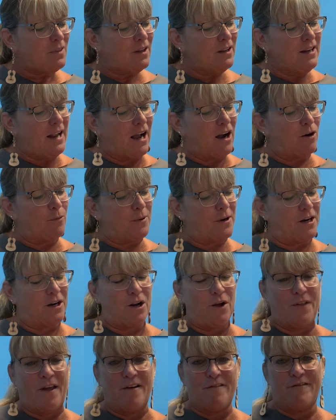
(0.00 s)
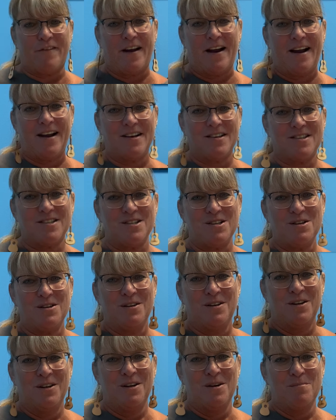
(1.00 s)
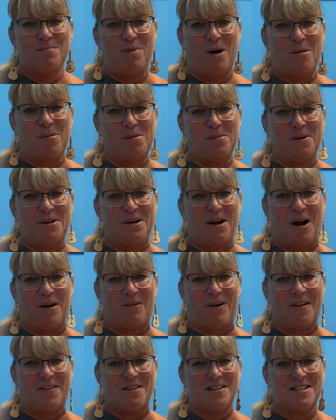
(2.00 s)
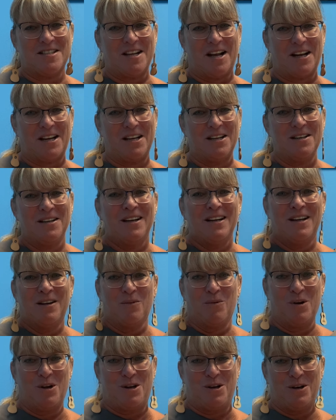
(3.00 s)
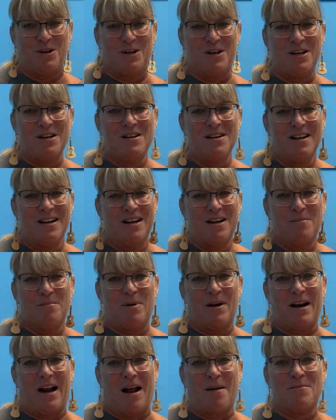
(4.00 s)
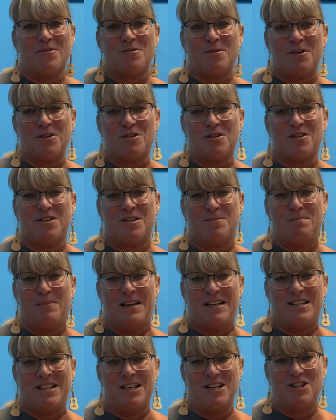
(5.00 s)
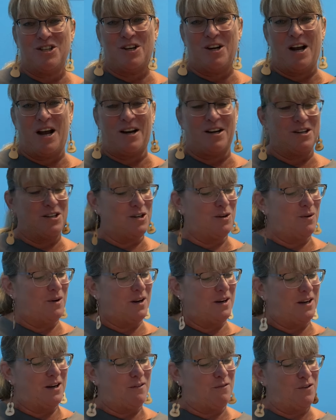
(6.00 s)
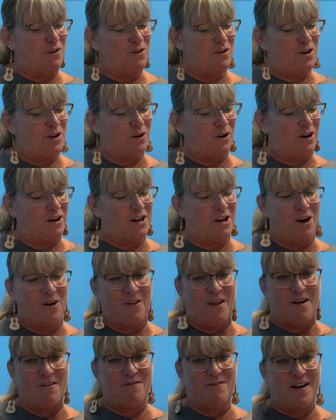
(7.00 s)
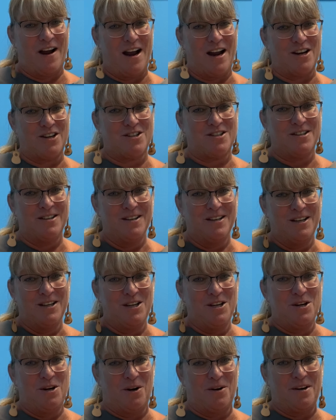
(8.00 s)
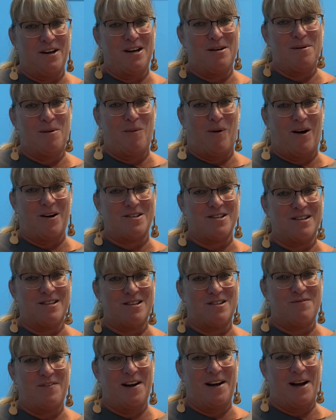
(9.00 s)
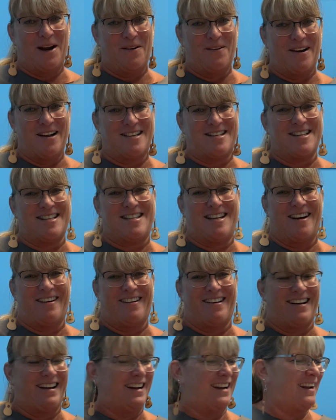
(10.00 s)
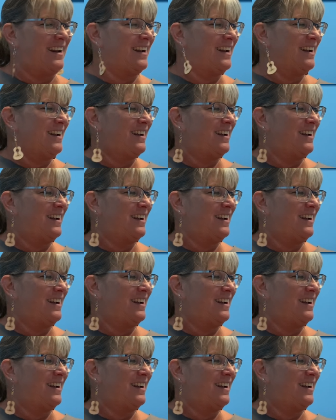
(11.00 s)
Now, are we going to go that fast? Probably not right this second. We could, but I'm supposed to be teaching you how to do it. And if you can already go that fast, you don't need to be watching this video necessarily.